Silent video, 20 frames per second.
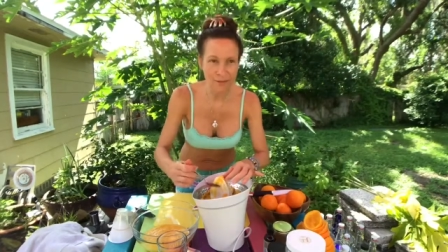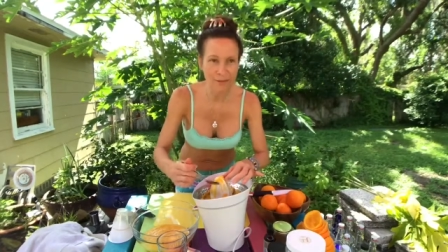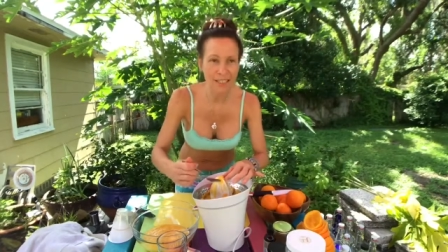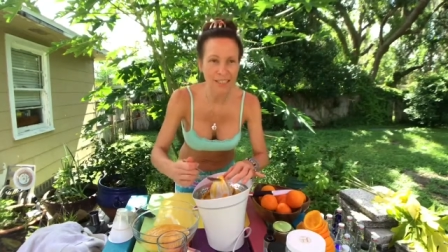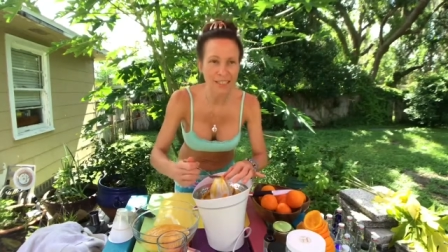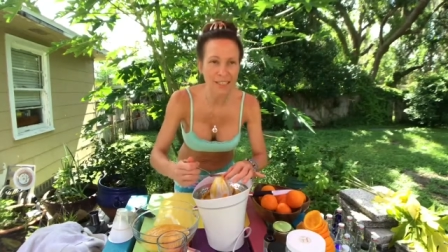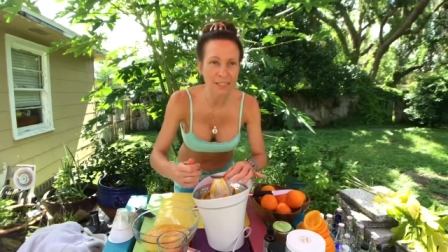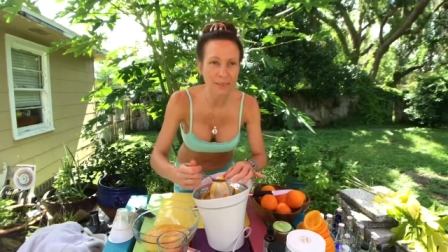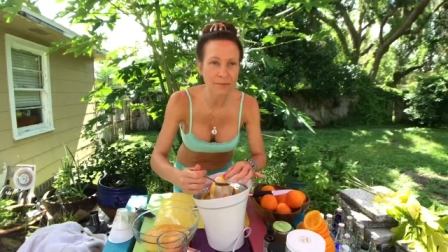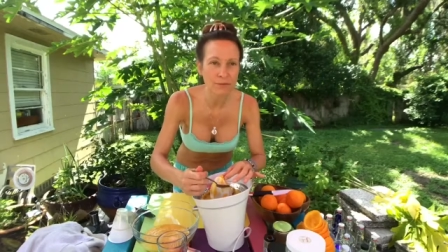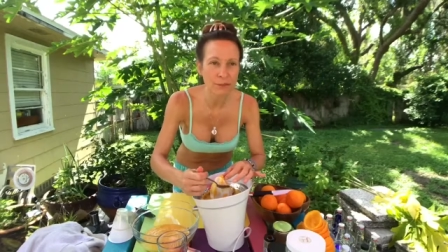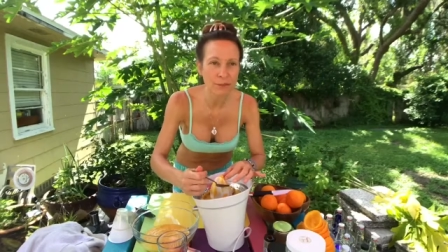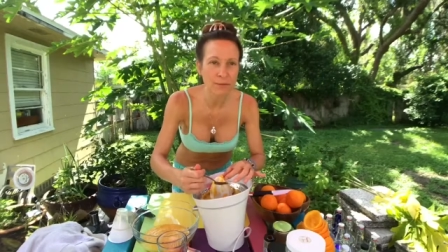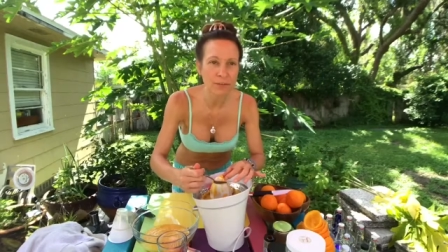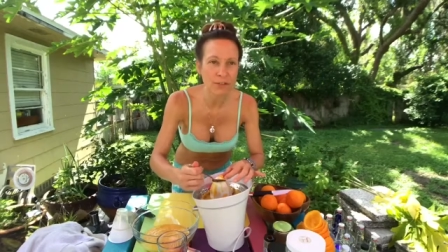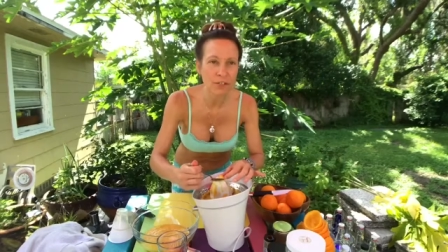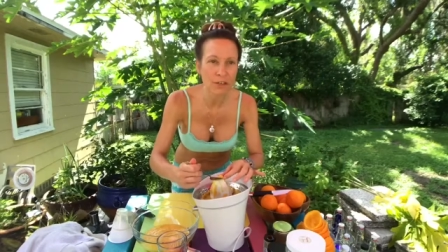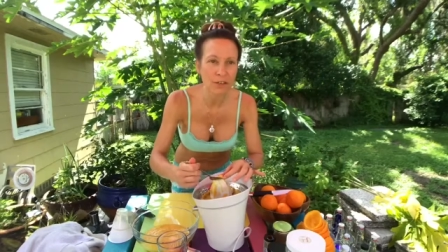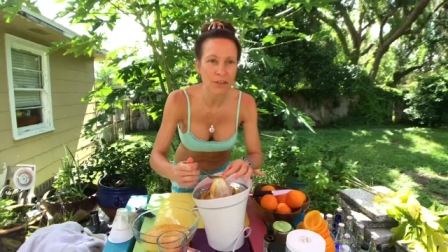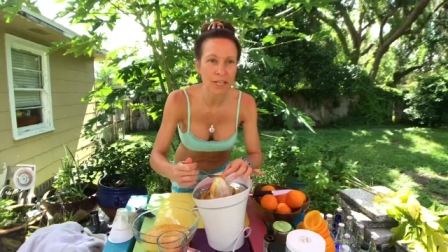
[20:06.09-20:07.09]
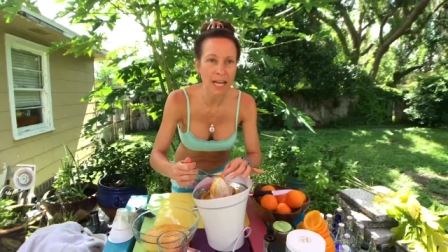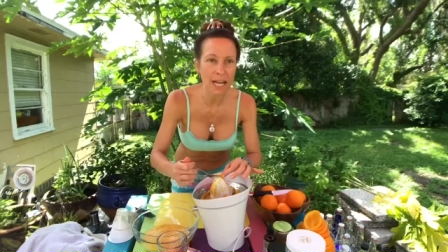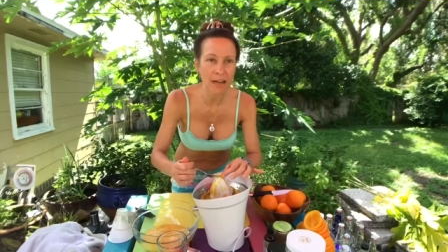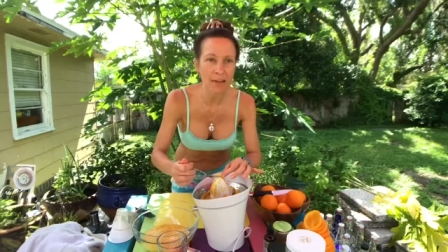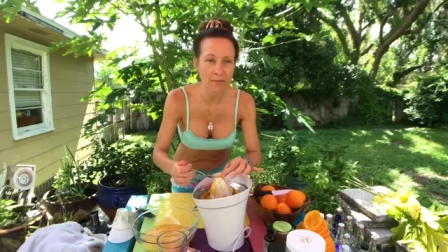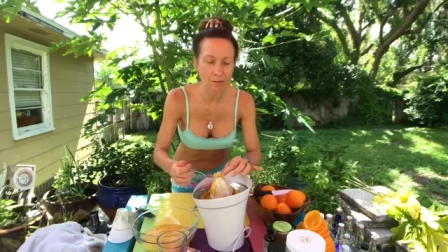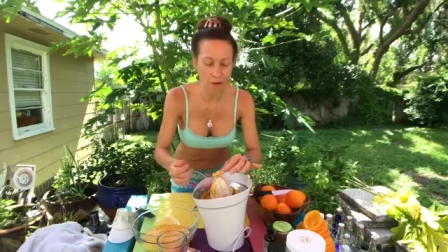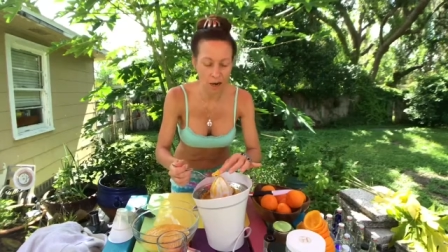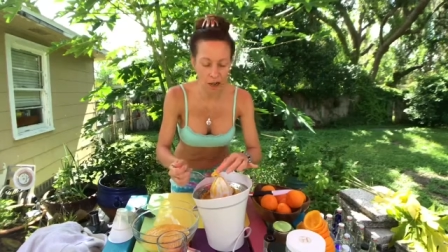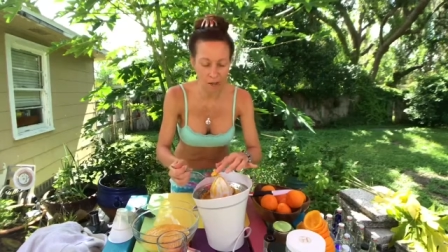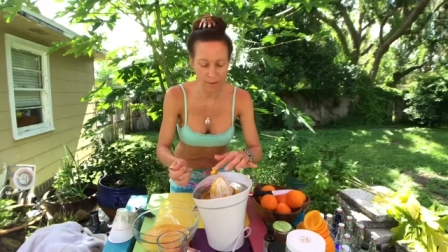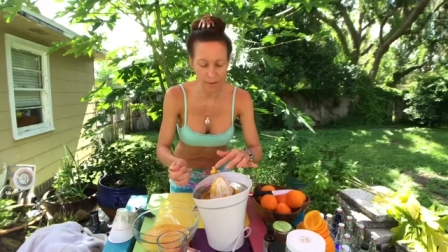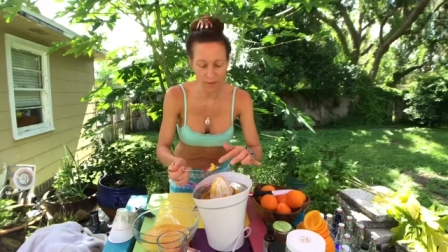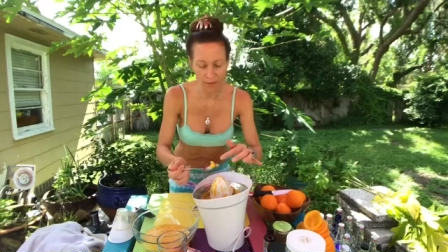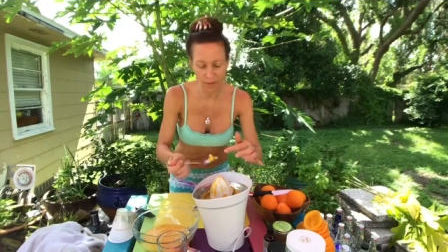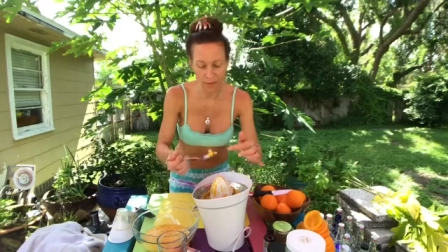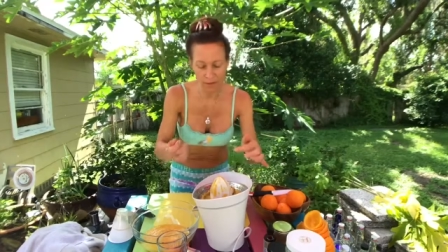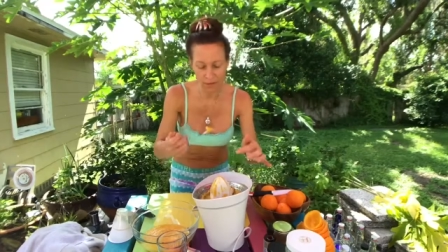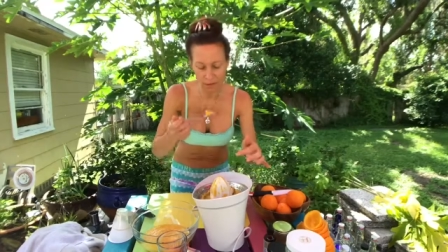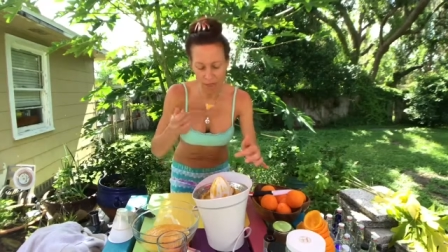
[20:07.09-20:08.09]
Welcome from SoCal,
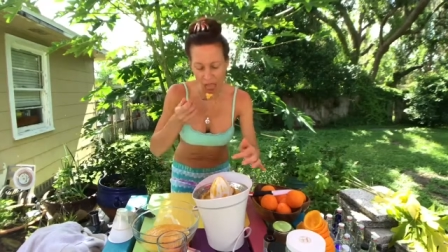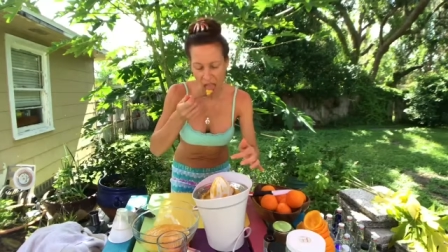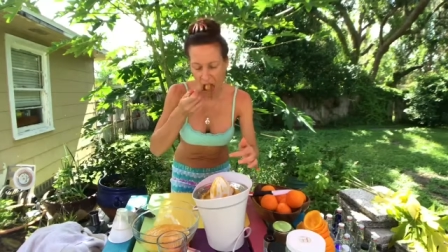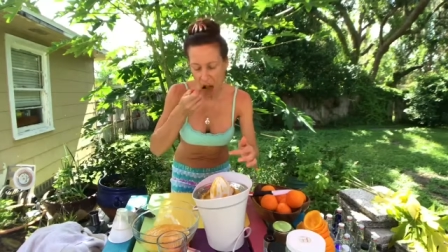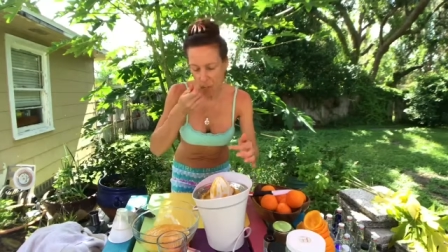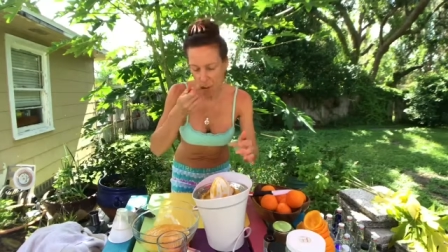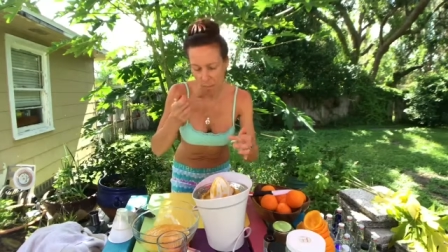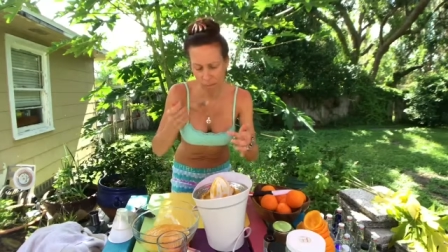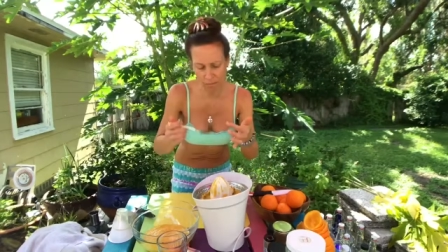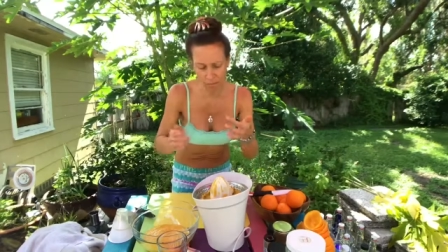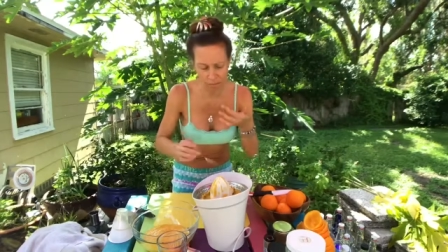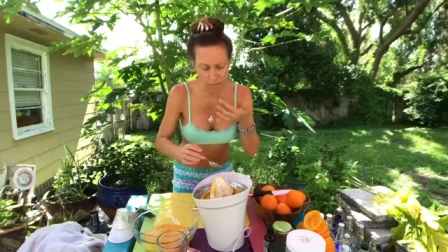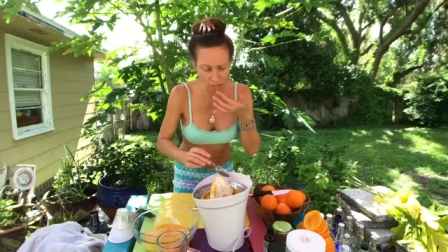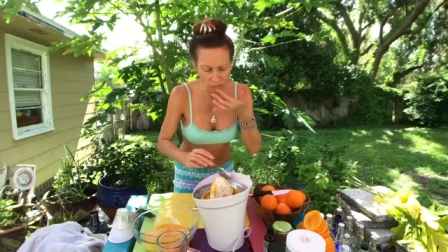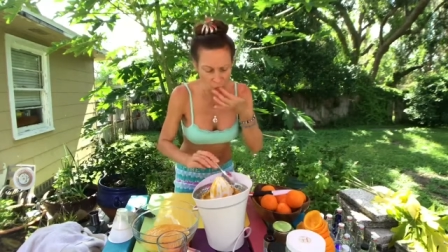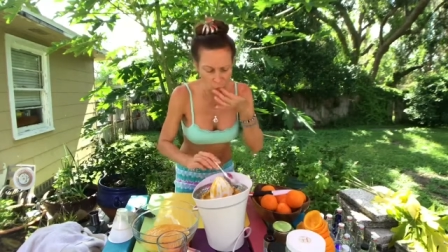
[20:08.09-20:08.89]
Robin. -mm